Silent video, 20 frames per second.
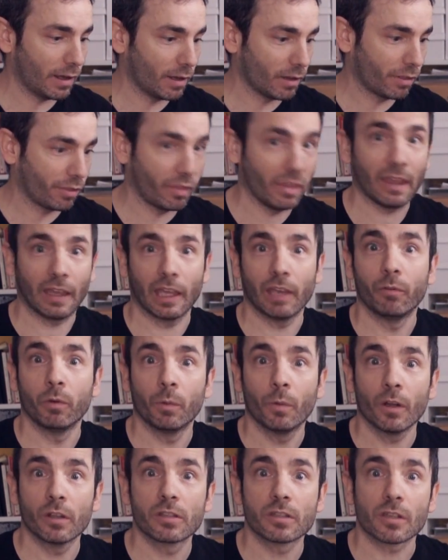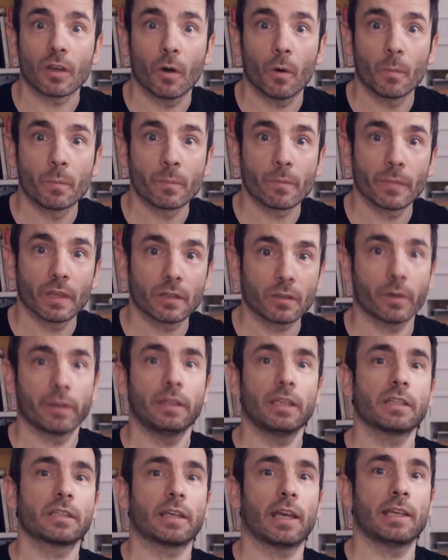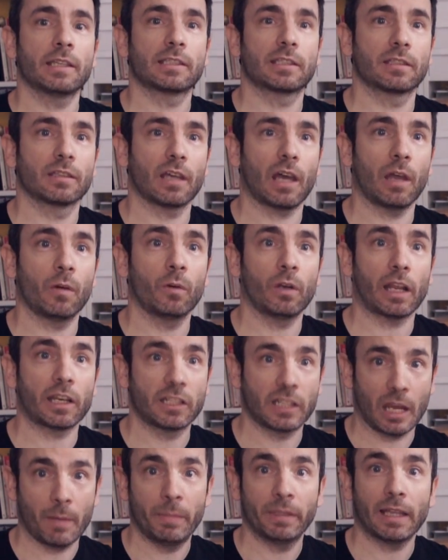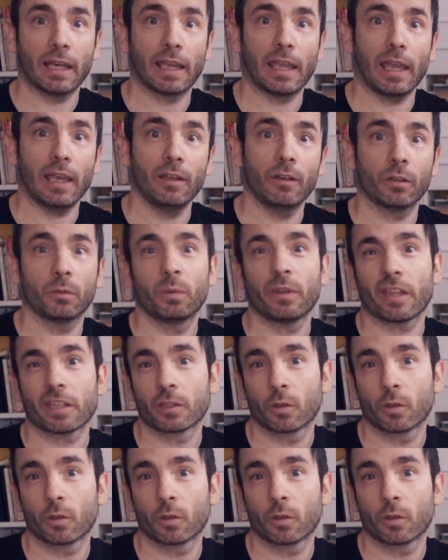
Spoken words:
thing if we want so. So in this case, I'm going to shape it again, not with a